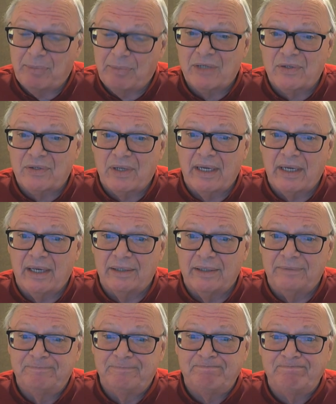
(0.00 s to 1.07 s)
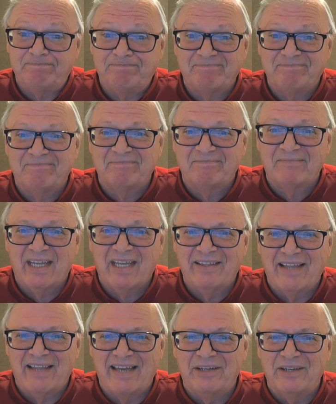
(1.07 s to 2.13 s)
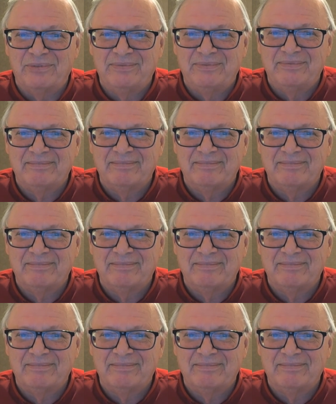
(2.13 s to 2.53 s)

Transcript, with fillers: best I can. Thank you.